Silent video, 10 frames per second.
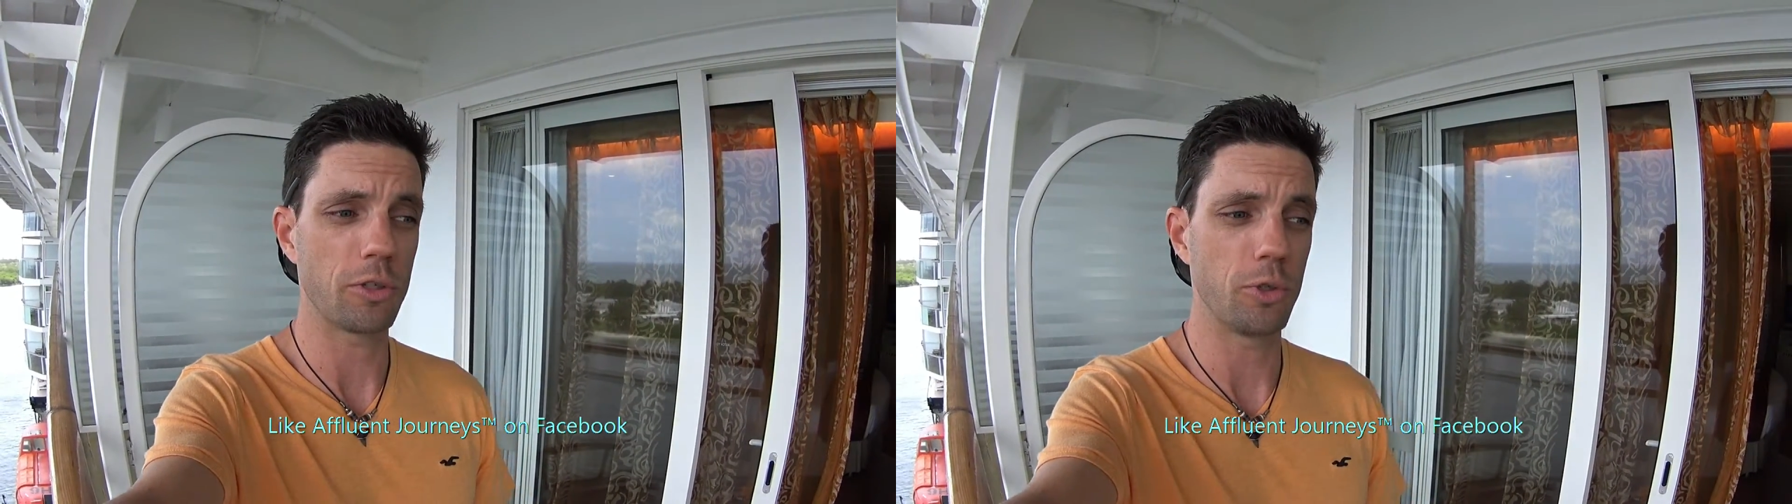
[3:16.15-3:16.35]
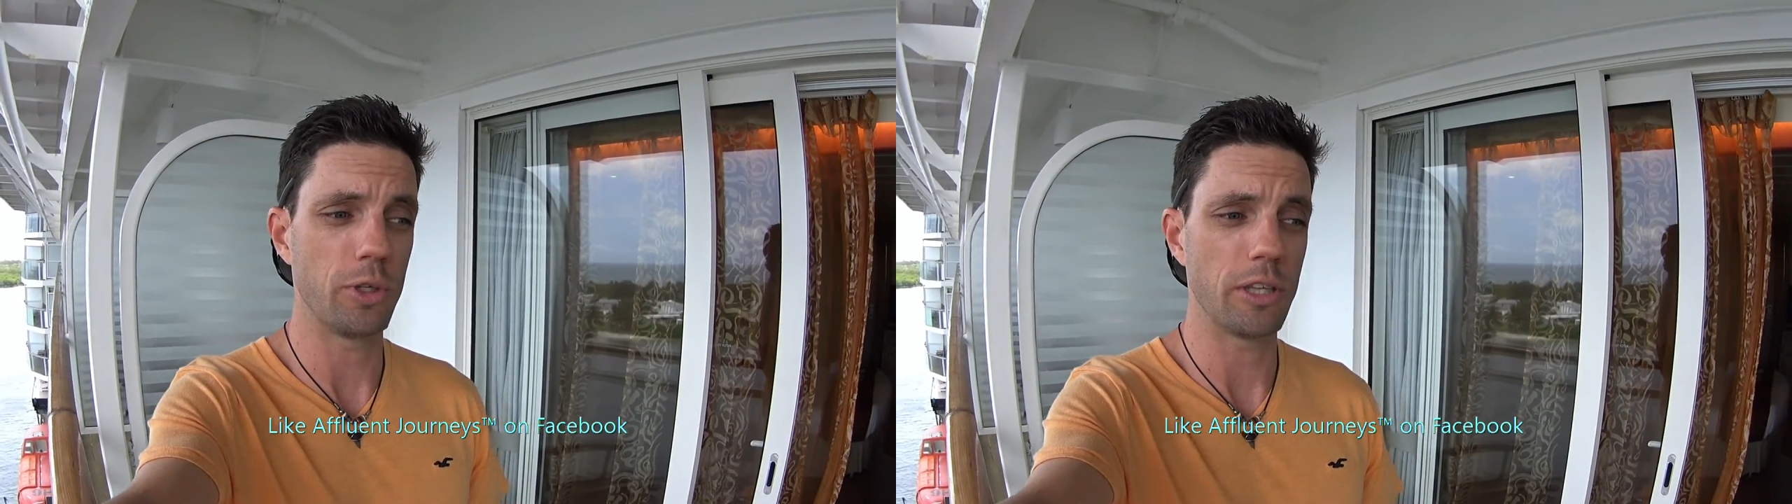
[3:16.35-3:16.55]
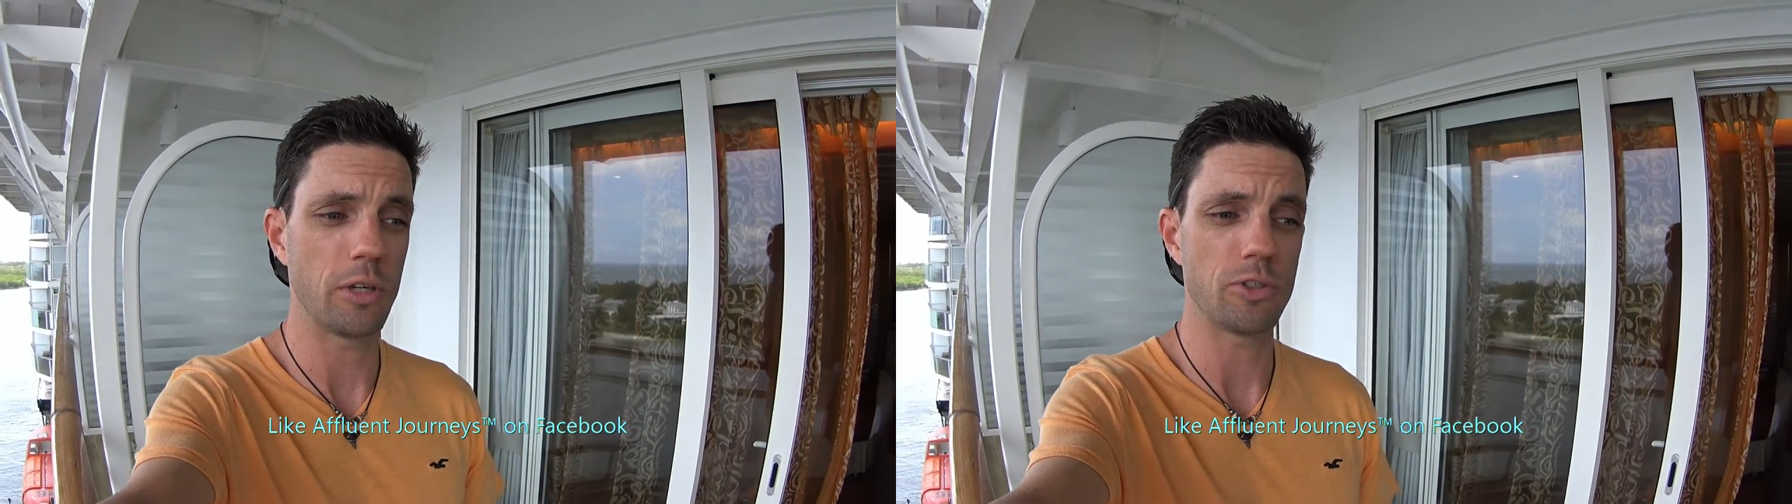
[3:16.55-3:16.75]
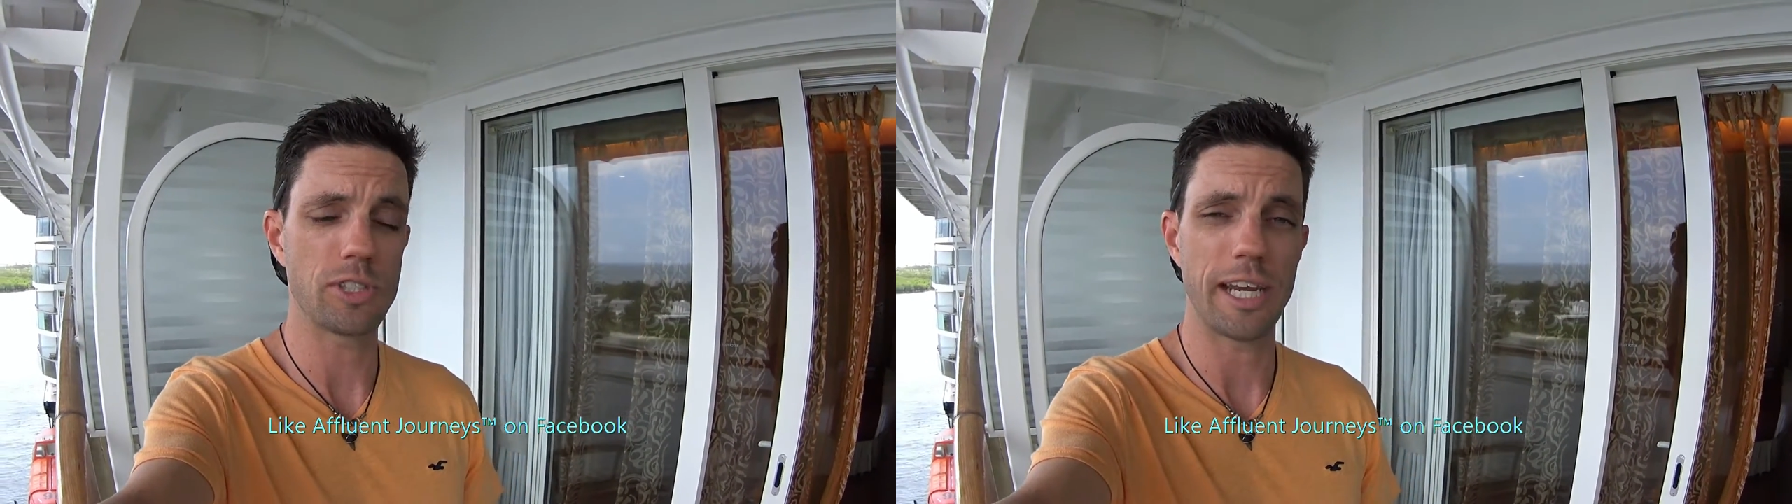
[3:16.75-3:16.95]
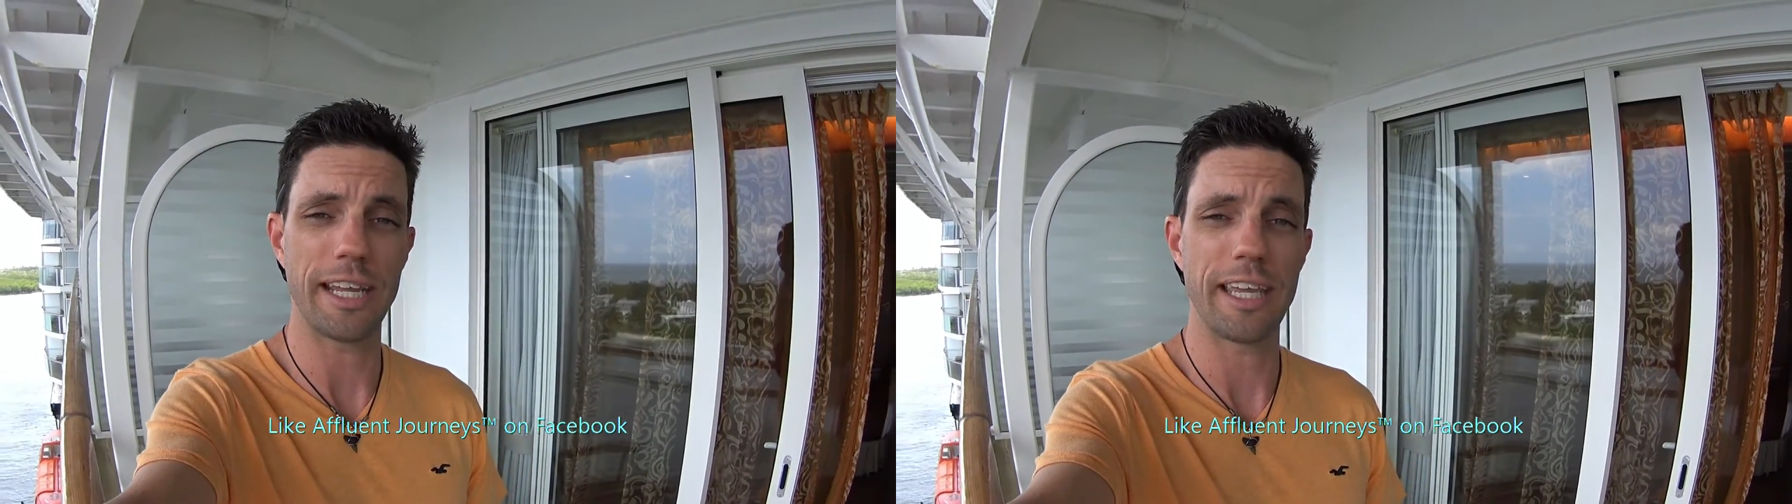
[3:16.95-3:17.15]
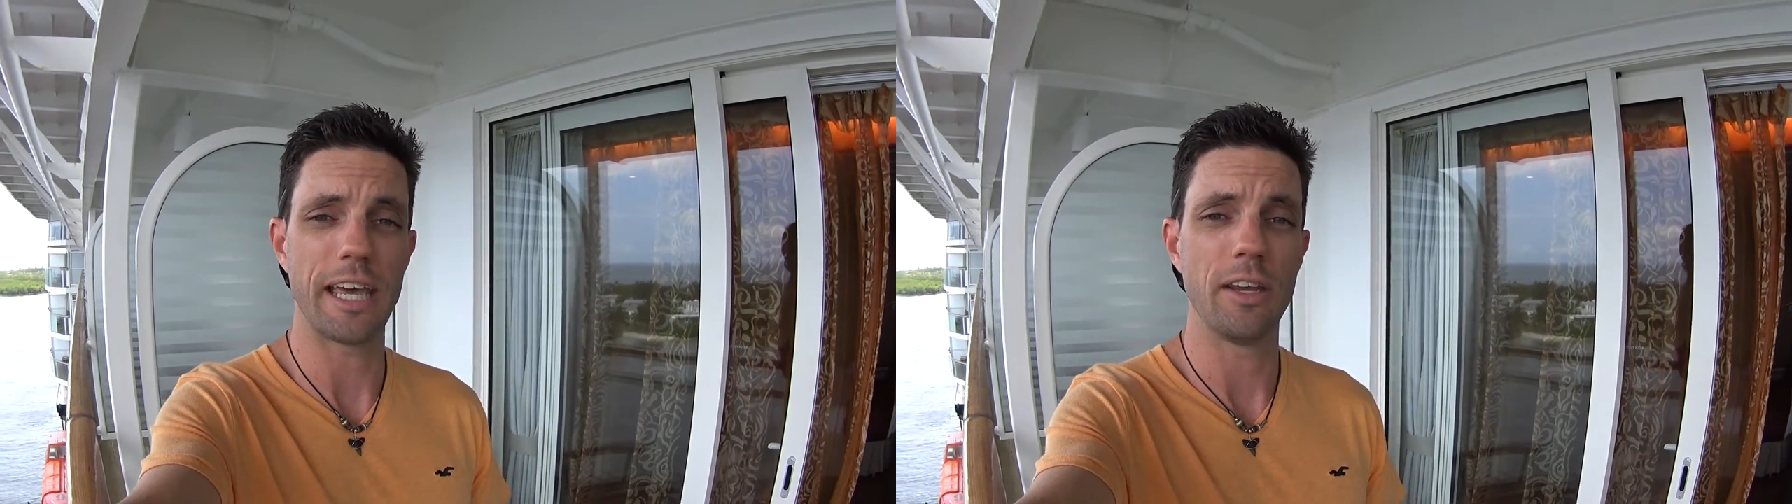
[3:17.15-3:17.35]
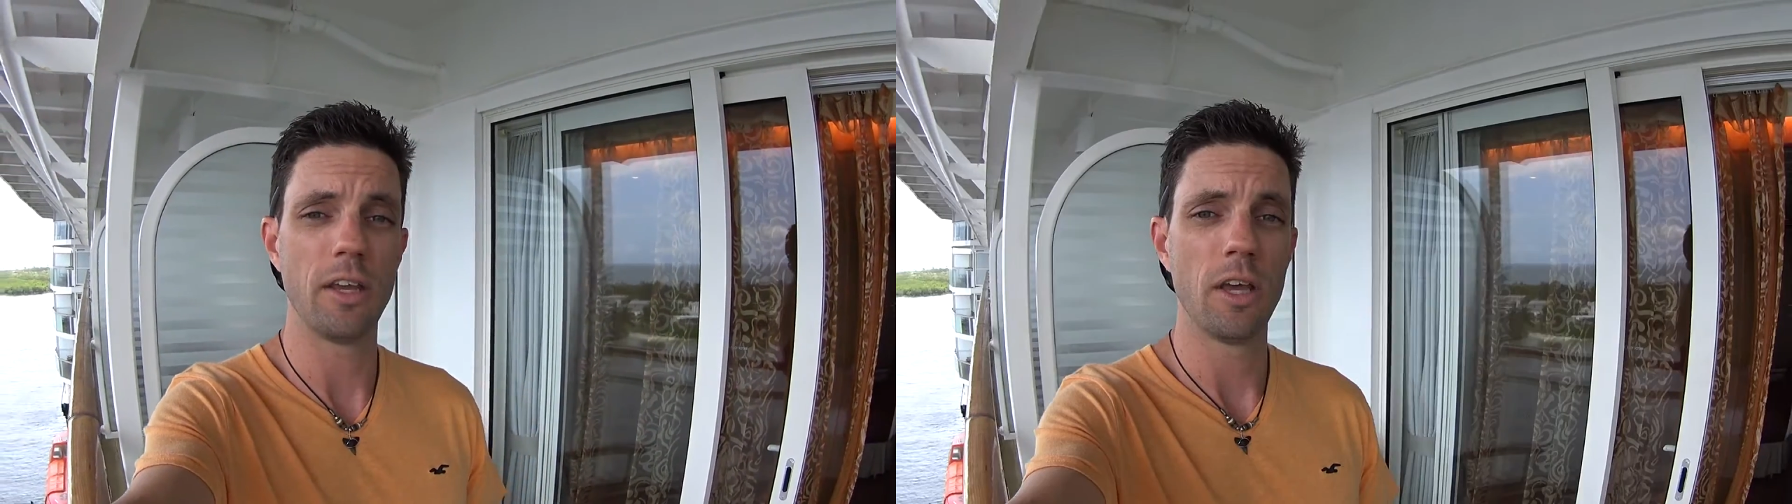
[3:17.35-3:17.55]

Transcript: including those that I get